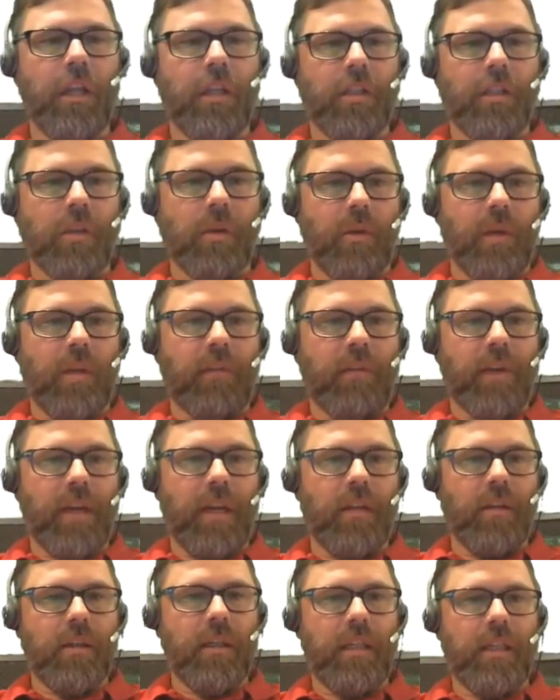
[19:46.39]
So if I
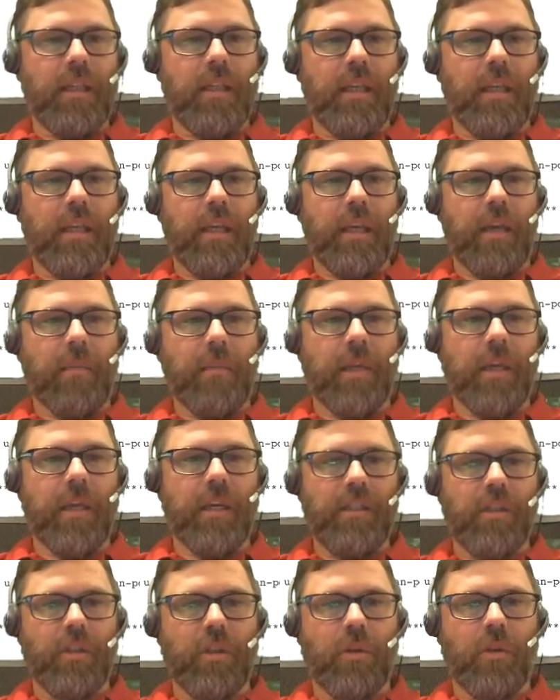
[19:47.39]
look at the
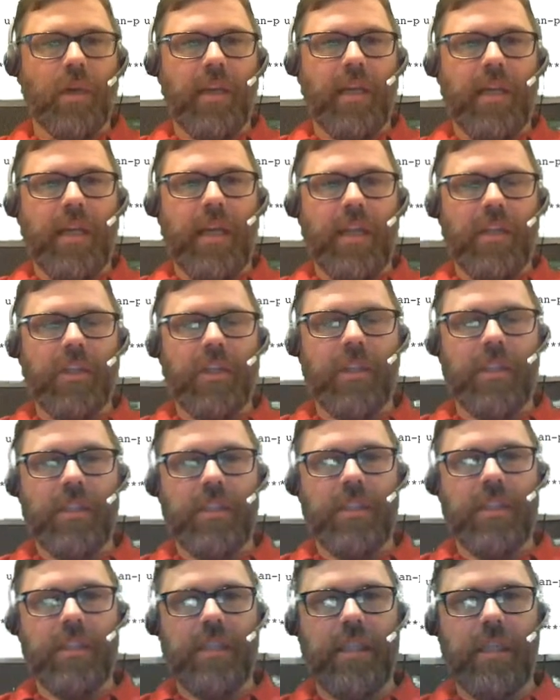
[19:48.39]
console, I can actually
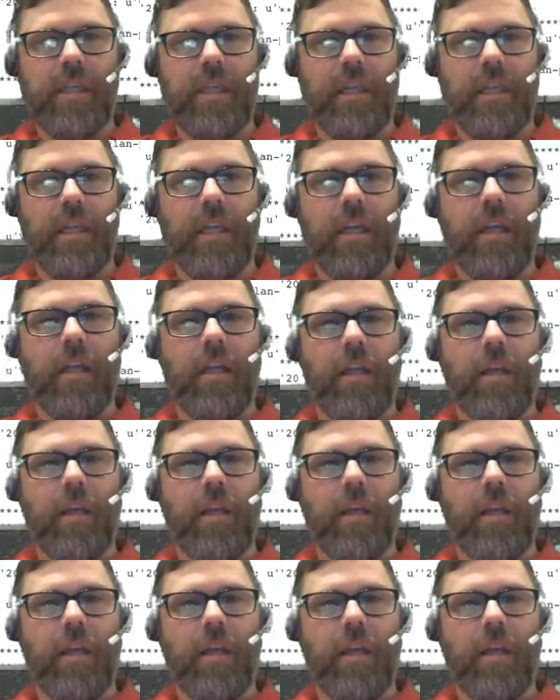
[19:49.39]
see